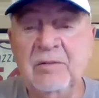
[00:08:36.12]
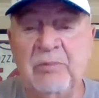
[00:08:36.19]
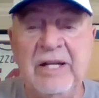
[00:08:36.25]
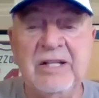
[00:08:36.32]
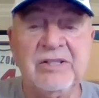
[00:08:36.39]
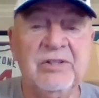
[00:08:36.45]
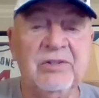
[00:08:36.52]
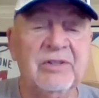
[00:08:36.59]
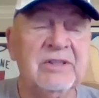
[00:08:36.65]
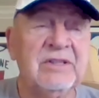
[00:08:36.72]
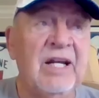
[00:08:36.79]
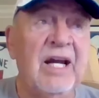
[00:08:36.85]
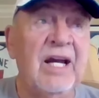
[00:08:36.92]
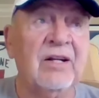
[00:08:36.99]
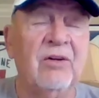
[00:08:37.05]
base your
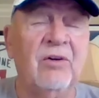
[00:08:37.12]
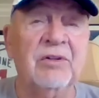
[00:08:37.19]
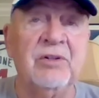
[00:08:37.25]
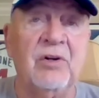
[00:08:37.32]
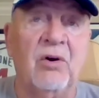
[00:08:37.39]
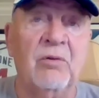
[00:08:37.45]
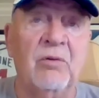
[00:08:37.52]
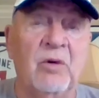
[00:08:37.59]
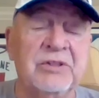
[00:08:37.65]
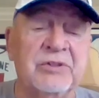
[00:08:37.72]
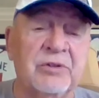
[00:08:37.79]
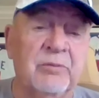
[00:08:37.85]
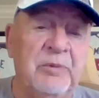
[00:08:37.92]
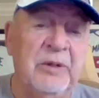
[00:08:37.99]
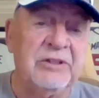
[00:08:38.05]
attack on on
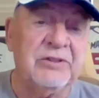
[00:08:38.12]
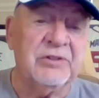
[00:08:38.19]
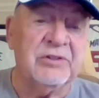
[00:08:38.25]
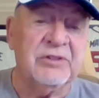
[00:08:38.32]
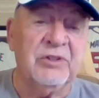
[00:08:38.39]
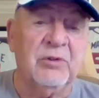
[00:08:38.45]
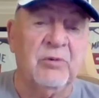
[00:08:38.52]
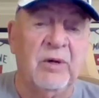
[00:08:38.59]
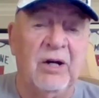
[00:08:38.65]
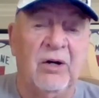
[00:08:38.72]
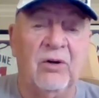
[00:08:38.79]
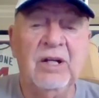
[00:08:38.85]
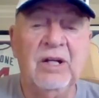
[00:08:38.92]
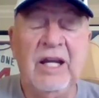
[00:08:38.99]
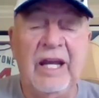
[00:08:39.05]
what your pitchers do
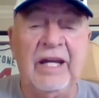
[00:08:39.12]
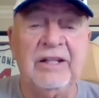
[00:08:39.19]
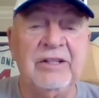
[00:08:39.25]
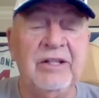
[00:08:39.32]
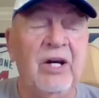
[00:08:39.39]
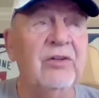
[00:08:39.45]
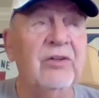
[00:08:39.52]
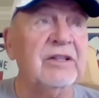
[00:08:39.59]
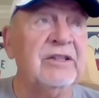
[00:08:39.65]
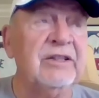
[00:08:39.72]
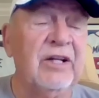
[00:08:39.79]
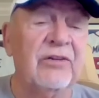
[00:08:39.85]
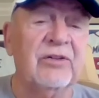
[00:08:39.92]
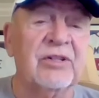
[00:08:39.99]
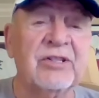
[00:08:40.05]
well, and know that
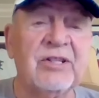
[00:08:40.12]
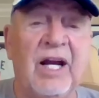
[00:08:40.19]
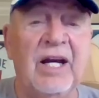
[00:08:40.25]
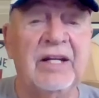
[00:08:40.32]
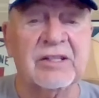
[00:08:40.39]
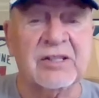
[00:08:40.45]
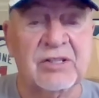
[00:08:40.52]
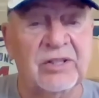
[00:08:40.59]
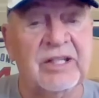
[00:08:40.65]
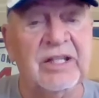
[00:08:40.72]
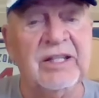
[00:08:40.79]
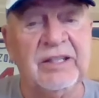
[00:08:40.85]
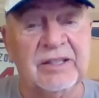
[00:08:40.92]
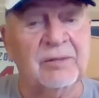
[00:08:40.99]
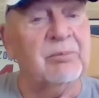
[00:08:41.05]
the other side is
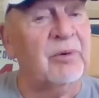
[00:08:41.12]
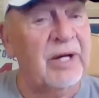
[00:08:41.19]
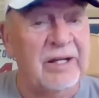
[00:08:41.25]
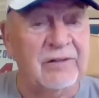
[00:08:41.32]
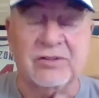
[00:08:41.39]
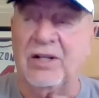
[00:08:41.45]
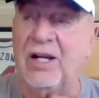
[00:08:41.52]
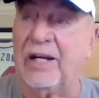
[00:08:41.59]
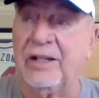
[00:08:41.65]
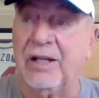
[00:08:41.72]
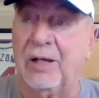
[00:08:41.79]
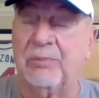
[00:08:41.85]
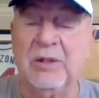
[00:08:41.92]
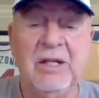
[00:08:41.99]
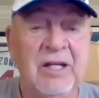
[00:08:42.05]
looking at the Braves
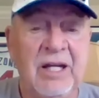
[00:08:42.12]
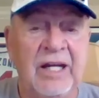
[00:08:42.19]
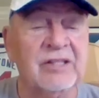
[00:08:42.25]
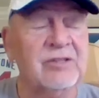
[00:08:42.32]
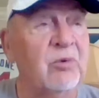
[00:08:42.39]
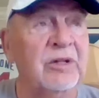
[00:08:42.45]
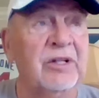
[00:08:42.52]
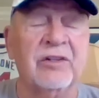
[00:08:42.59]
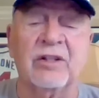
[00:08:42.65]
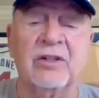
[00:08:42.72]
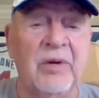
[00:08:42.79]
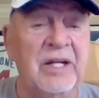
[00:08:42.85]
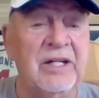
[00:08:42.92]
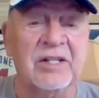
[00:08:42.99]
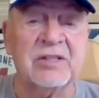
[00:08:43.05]
lineup as one of the
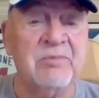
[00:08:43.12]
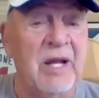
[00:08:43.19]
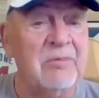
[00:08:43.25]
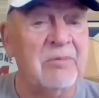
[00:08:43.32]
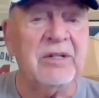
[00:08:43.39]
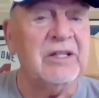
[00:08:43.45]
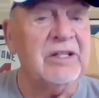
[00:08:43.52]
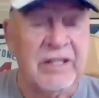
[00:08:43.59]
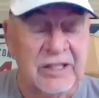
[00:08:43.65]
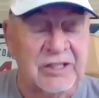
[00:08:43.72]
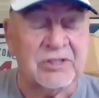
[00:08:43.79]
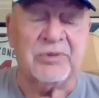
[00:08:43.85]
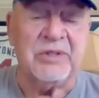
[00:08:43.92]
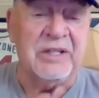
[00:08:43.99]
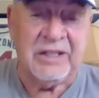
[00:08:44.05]
greatest, maybe in the
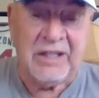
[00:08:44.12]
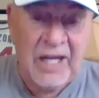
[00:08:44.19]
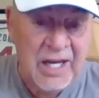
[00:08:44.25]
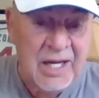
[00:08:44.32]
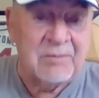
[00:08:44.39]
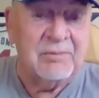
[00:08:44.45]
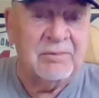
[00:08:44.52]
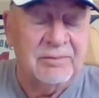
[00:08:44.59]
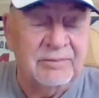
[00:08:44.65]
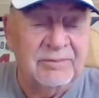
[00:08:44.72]
history of the game.